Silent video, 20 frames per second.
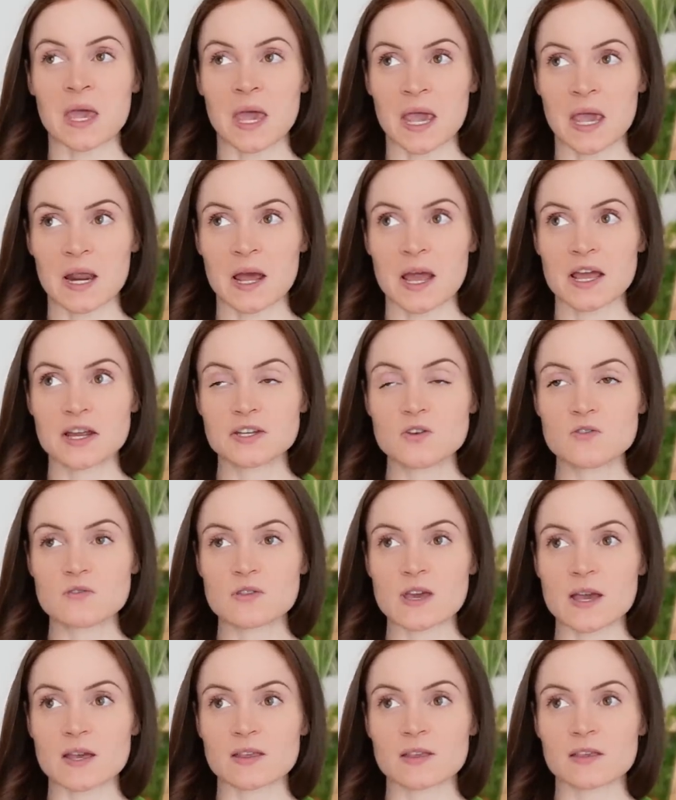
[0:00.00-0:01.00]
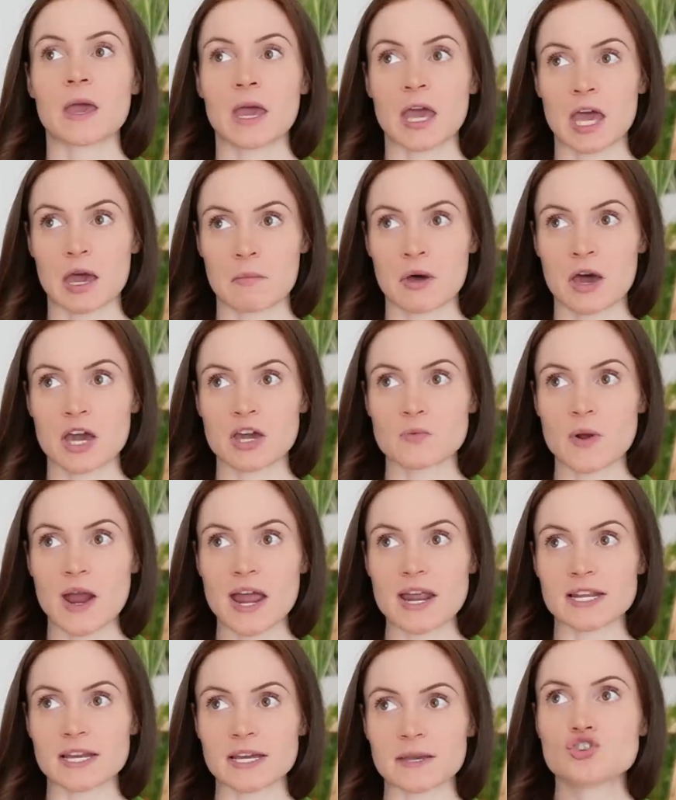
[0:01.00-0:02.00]
Can I do this? Am I
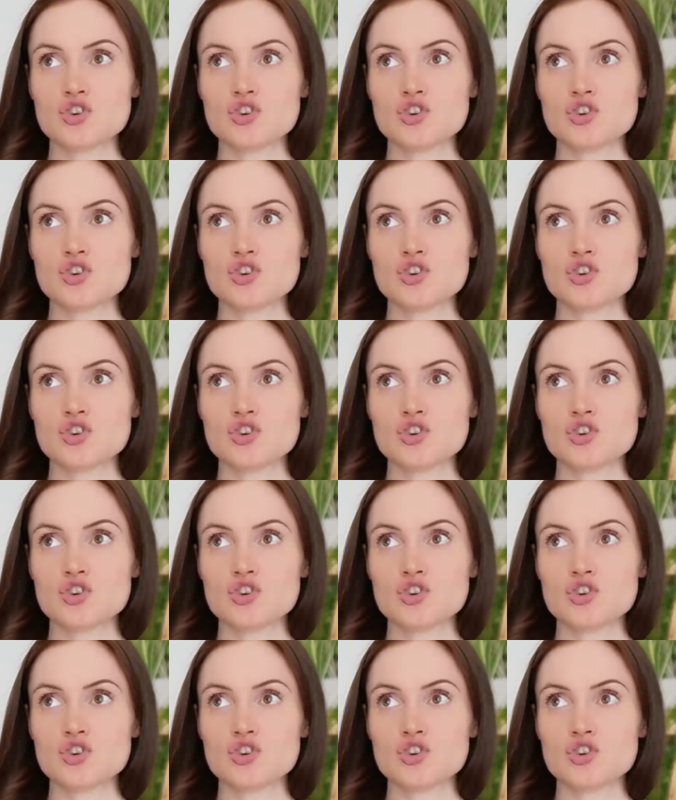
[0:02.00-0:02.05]
ready?